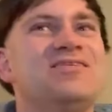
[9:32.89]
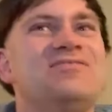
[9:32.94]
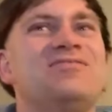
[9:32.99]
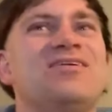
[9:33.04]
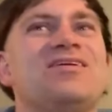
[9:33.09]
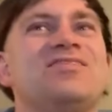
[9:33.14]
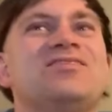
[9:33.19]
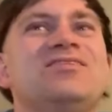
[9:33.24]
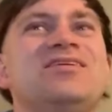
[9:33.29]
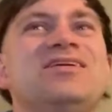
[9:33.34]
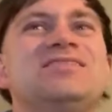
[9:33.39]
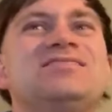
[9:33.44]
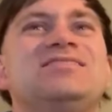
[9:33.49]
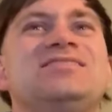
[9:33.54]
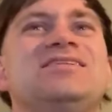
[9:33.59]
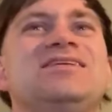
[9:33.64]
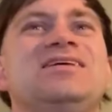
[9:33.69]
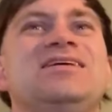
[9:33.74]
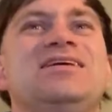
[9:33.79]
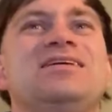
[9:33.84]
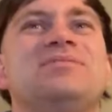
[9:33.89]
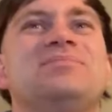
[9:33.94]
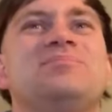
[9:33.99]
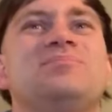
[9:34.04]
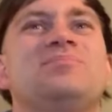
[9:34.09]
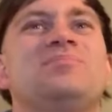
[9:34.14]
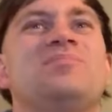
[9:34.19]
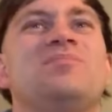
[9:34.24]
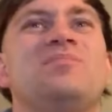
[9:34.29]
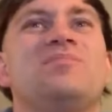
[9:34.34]
Whether it's the
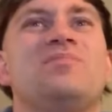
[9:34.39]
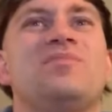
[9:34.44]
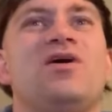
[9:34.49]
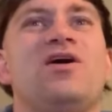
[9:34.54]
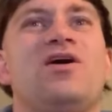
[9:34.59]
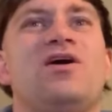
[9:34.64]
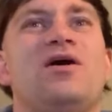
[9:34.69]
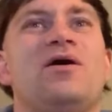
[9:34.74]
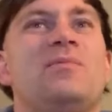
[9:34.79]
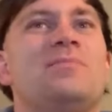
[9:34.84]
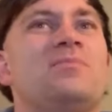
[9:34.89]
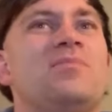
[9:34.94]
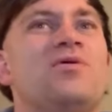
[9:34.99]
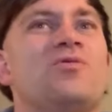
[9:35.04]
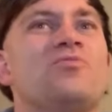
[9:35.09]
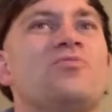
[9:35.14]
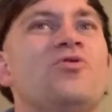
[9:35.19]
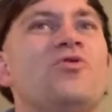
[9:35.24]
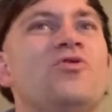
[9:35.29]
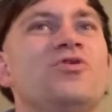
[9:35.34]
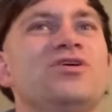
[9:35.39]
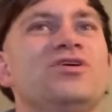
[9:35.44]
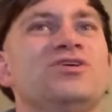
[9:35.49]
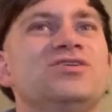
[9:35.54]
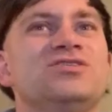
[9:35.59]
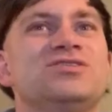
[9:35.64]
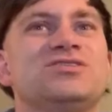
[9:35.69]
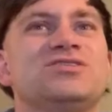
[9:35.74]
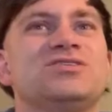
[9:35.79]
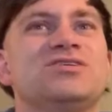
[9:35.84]
uh,
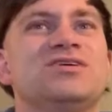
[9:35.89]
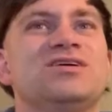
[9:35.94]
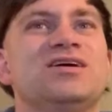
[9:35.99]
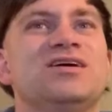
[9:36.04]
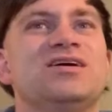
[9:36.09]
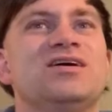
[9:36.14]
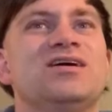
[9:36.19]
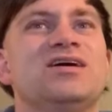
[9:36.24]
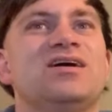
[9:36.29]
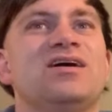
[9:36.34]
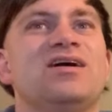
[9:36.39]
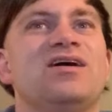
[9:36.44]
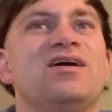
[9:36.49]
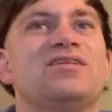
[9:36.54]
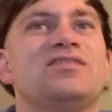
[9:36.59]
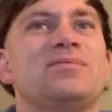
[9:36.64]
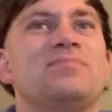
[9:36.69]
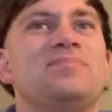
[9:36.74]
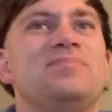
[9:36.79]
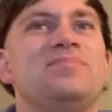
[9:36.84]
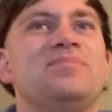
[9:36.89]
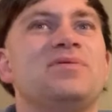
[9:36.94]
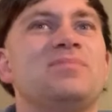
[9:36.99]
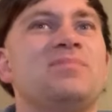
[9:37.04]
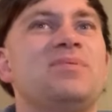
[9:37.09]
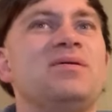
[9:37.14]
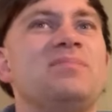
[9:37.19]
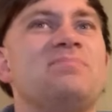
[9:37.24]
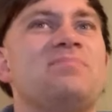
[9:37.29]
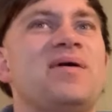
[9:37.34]
Marauders, uh, the, the
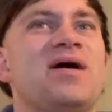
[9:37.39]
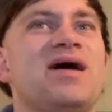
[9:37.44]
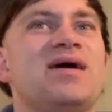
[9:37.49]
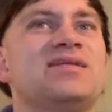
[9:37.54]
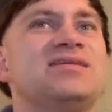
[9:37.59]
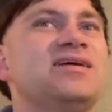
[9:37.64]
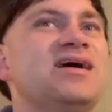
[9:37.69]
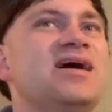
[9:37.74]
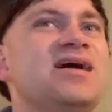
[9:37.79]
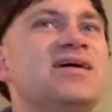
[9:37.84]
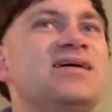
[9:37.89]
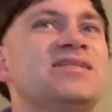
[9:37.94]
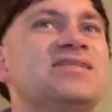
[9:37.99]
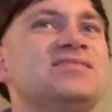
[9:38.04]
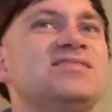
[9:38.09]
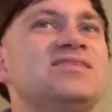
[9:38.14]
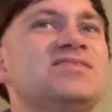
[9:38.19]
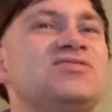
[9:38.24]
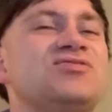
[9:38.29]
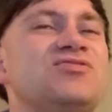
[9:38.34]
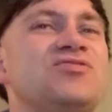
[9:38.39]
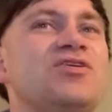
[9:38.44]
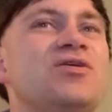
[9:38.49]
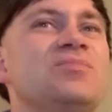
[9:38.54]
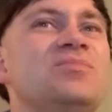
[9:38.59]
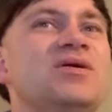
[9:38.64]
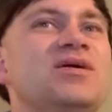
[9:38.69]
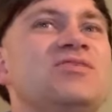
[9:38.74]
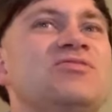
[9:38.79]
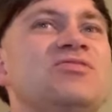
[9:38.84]
big bad guy of this
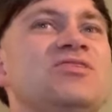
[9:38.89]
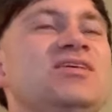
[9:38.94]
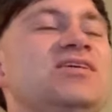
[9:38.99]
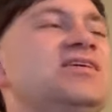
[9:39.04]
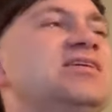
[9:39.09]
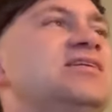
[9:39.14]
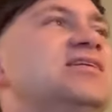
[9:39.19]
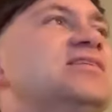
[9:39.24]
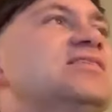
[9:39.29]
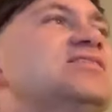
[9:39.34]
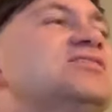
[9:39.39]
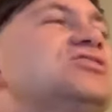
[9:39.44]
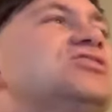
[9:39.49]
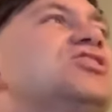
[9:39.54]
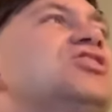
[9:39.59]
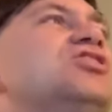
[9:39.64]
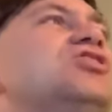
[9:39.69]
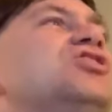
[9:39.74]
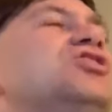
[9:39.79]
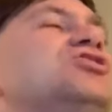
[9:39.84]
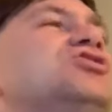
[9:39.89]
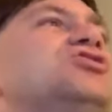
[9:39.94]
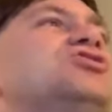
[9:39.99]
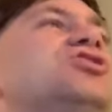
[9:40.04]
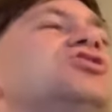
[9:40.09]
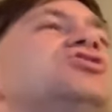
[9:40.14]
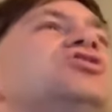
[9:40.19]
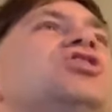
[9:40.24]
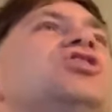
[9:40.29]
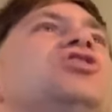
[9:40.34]
film, like when he is just
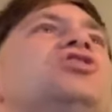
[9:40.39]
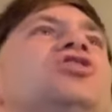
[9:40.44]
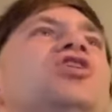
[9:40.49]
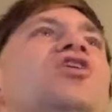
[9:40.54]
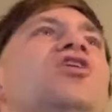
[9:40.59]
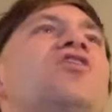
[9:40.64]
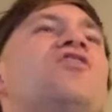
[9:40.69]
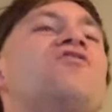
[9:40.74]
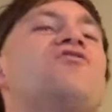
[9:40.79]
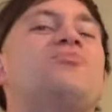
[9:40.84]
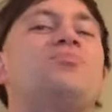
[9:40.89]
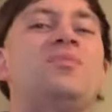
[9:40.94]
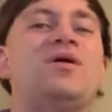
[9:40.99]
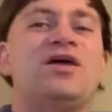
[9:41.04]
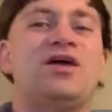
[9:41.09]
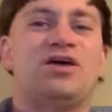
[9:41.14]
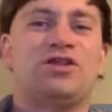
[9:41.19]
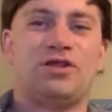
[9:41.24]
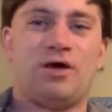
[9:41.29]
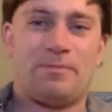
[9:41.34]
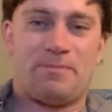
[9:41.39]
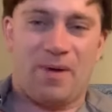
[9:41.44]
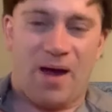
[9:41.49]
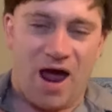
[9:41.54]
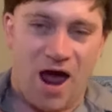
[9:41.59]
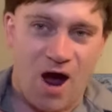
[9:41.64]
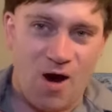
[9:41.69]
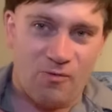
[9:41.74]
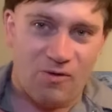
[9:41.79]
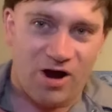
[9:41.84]
like, give me the
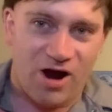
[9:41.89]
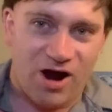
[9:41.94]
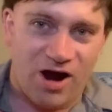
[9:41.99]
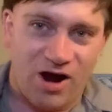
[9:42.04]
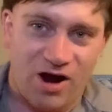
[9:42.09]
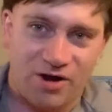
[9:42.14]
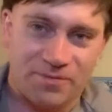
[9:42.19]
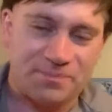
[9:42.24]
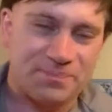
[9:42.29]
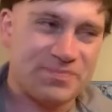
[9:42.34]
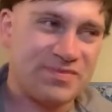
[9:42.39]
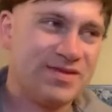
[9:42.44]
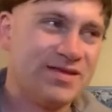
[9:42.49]
power!